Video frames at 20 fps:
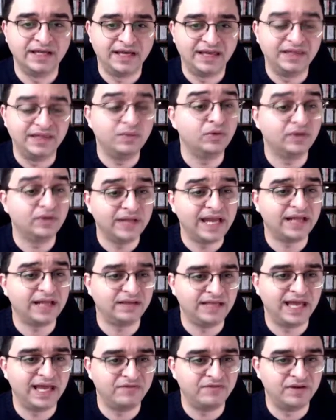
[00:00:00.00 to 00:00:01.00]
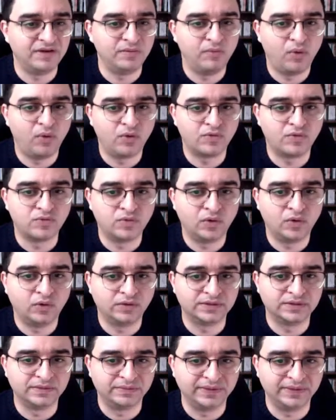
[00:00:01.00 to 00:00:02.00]
and they will likely have an important
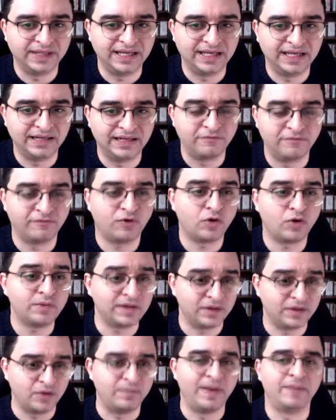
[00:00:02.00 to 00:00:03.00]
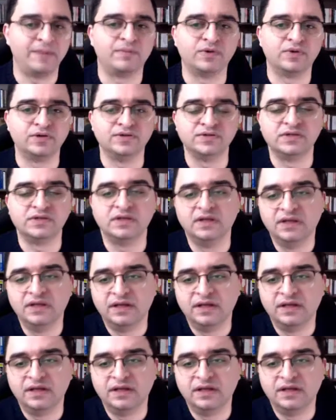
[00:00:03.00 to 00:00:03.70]
role to play in informing their members